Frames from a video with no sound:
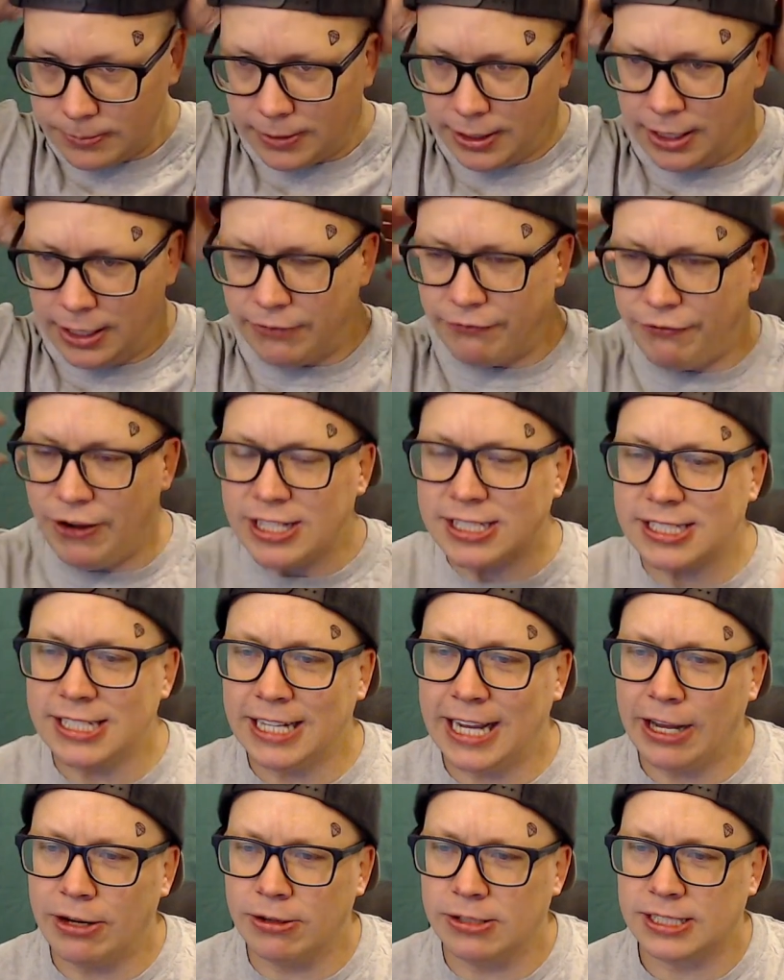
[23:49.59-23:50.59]

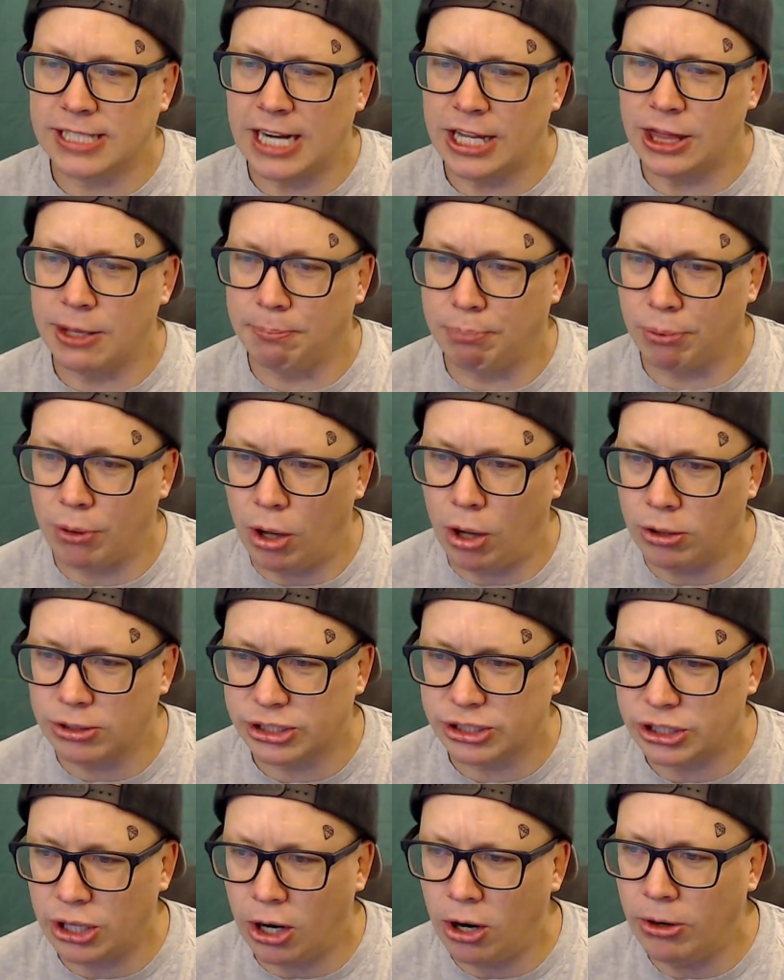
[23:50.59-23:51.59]
Investigators say the brawl
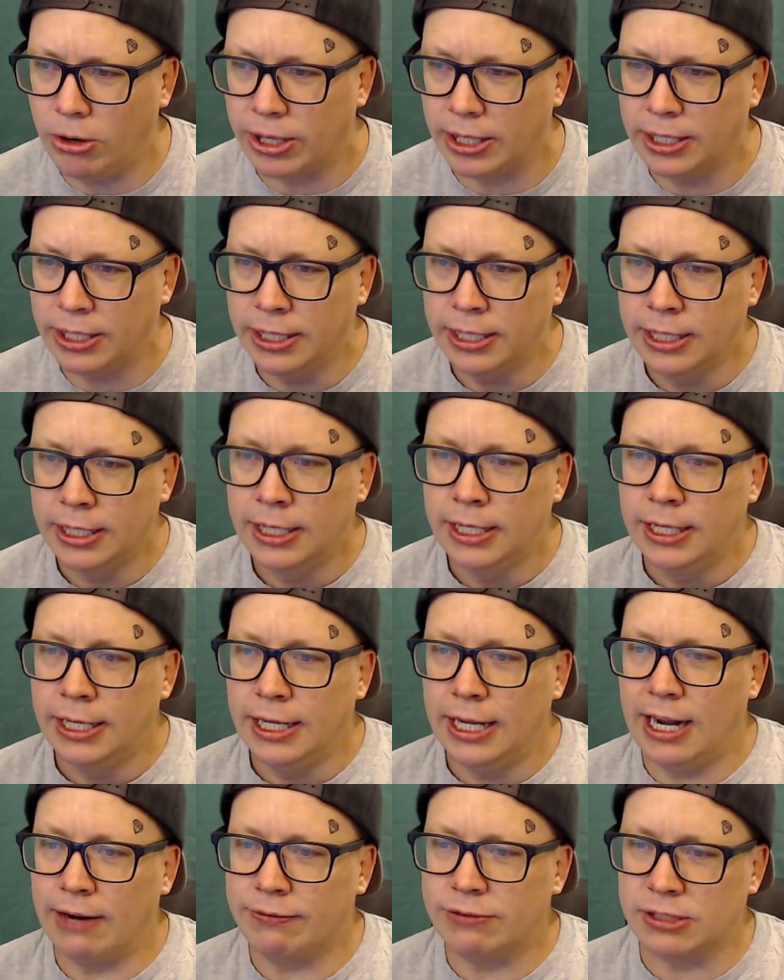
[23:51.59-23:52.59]
started
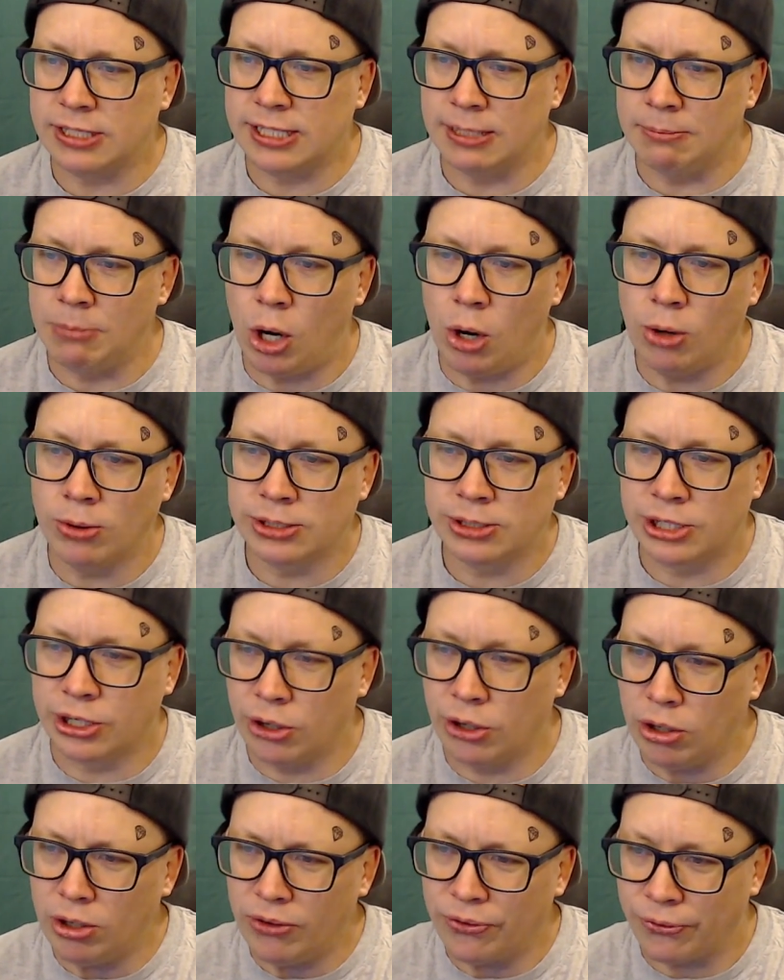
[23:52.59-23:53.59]
after Simone's
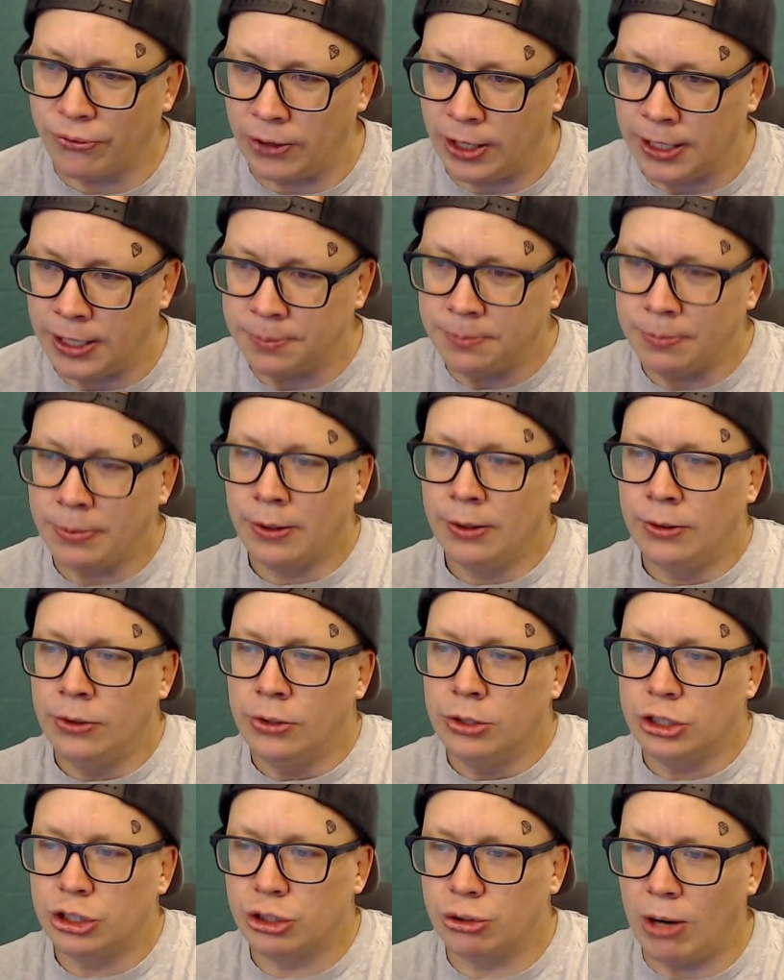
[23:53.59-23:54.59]
girlfriend
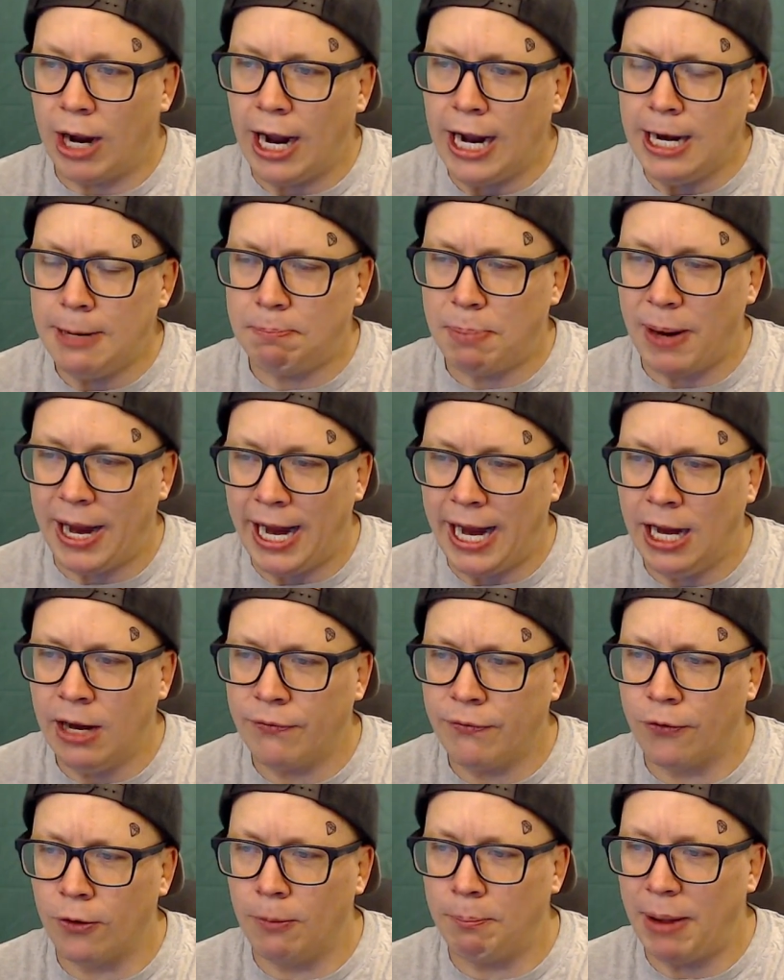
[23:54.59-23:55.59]
tried paying
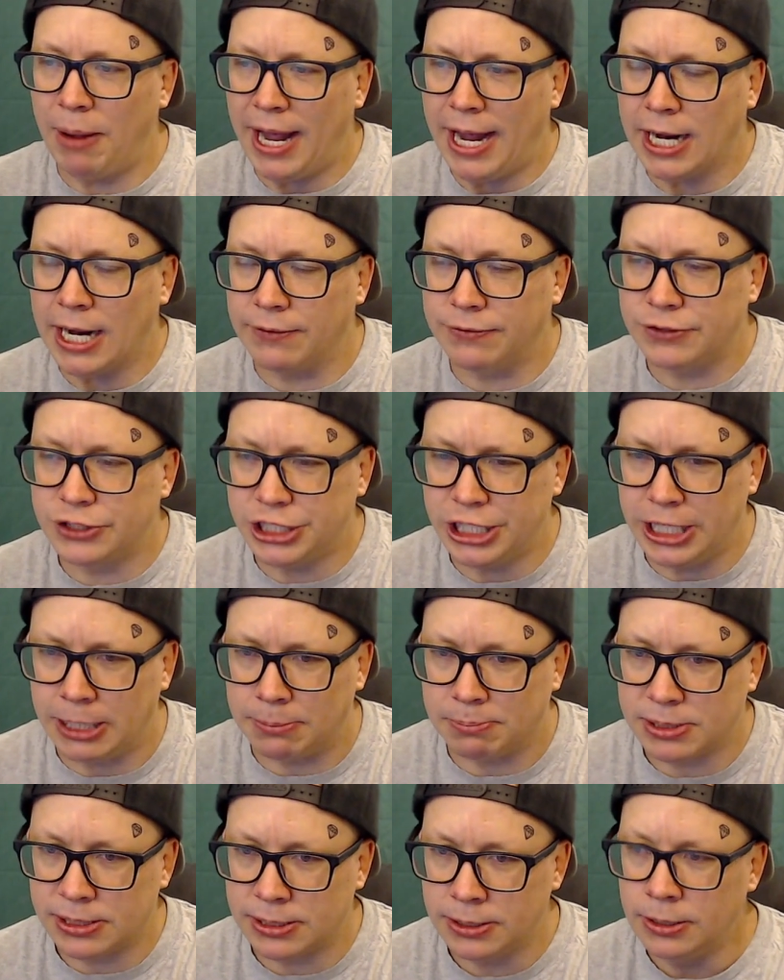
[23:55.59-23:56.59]
for a bag of
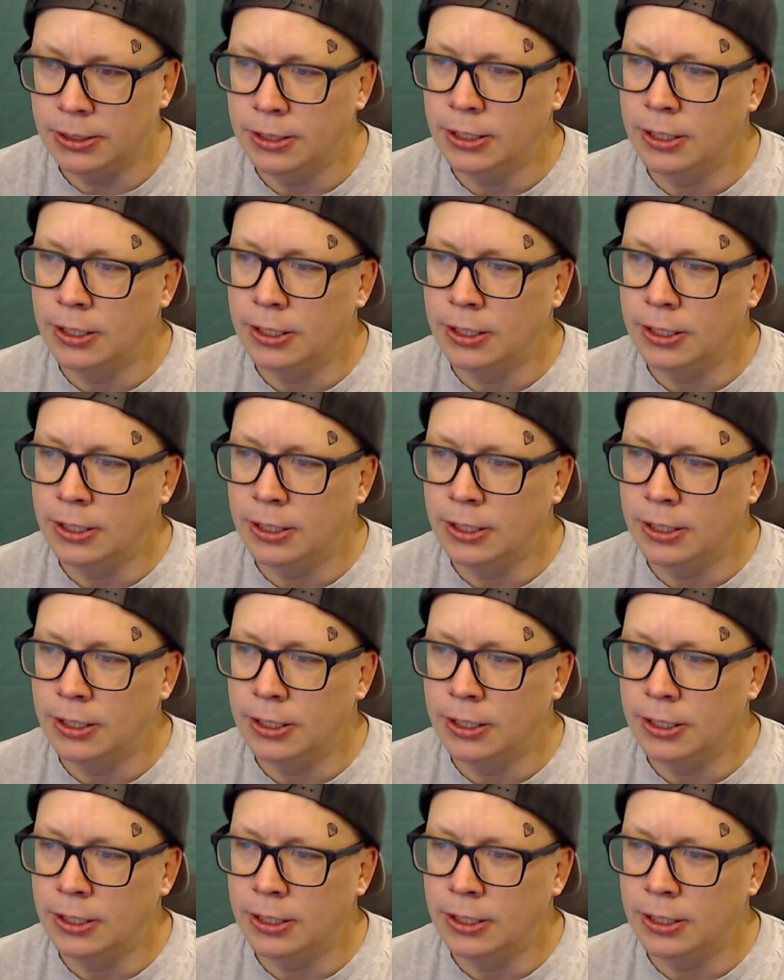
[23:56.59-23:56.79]
chips,